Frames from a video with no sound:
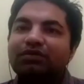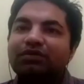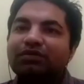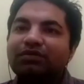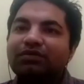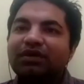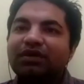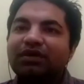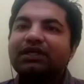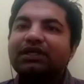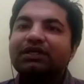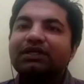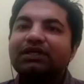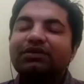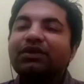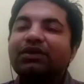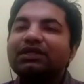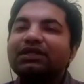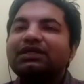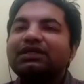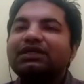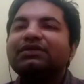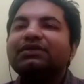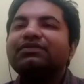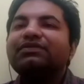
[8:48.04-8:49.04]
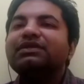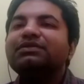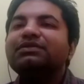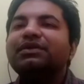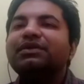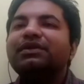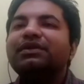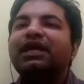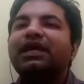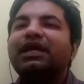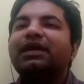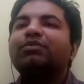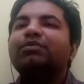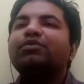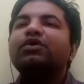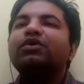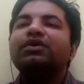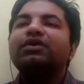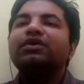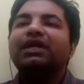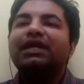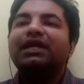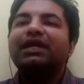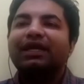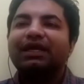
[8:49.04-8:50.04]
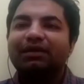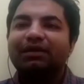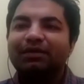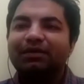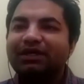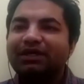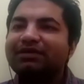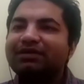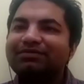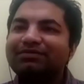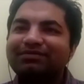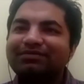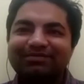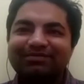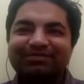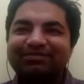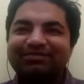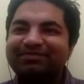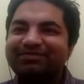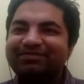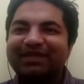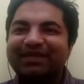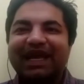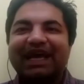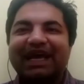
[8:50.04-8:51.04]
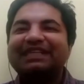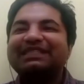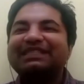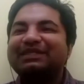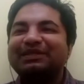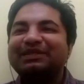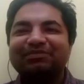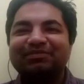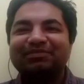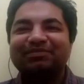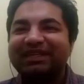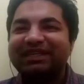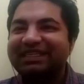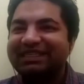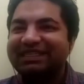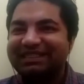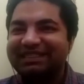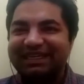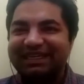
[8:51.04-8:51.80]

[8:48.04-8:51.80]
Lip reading: What is the difference between a MOU and agreement? As simple as